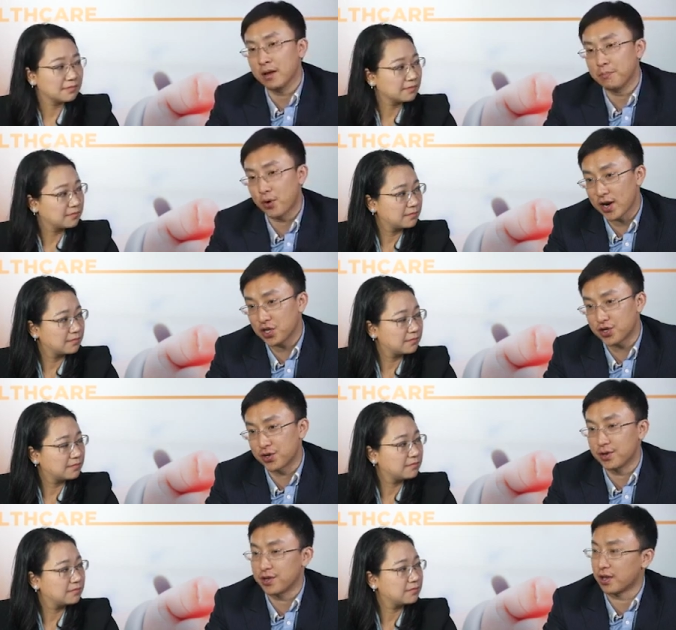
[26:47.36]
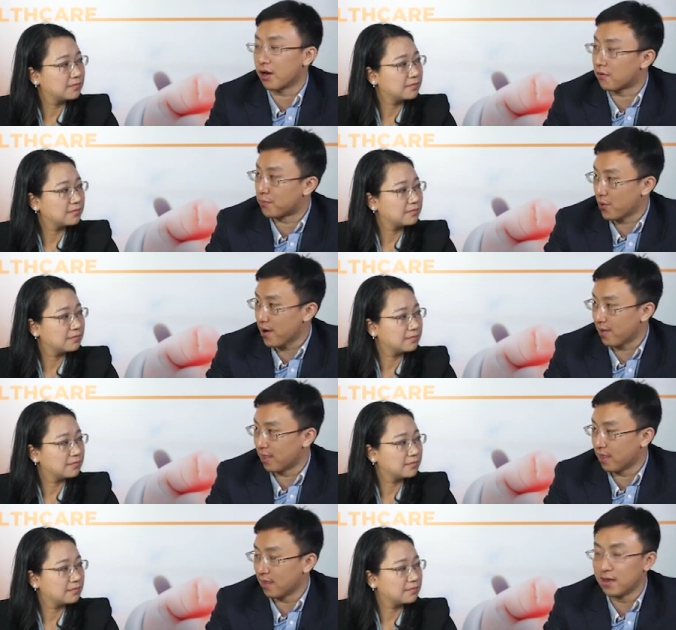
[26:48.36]
Speaker 1: pressure in our
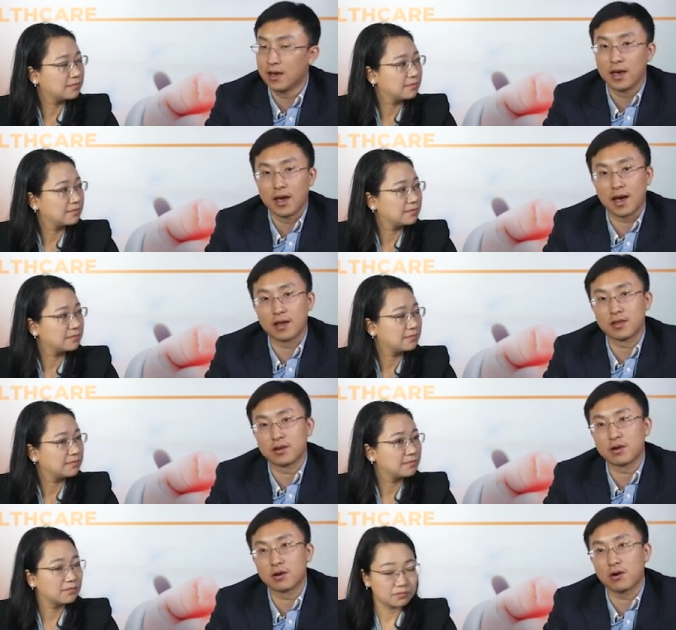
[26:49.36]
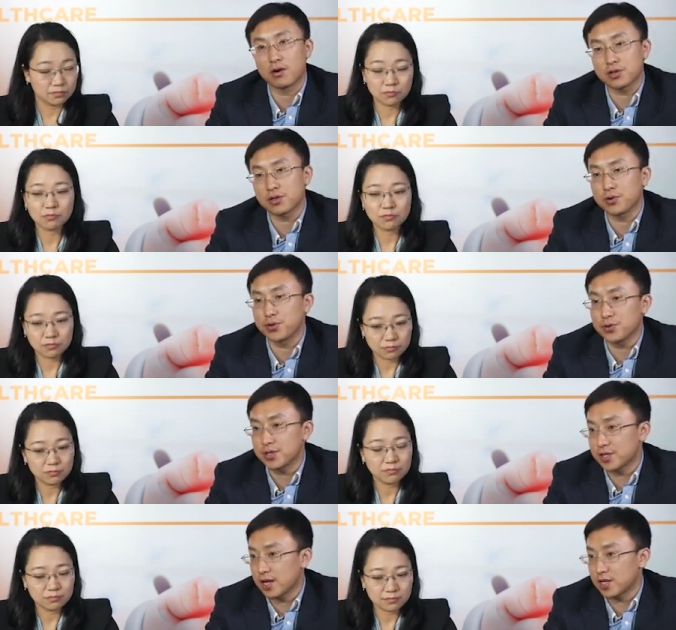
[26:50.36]
brain. And also
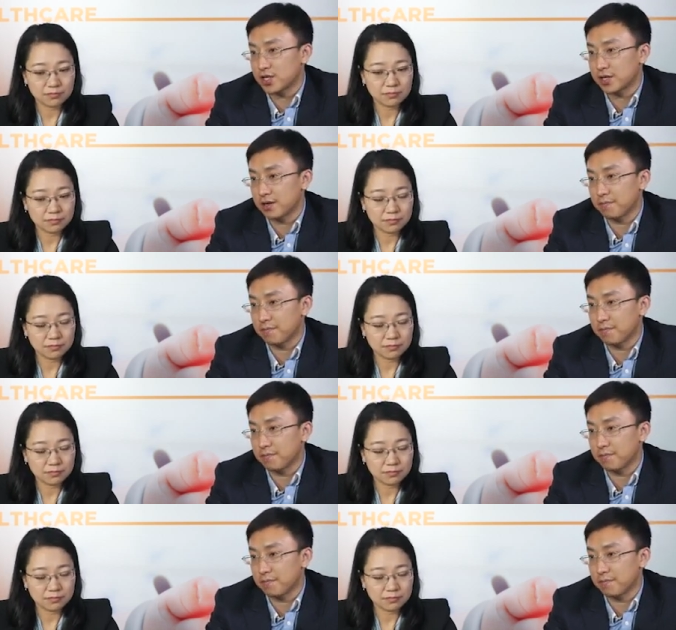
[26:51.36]
use such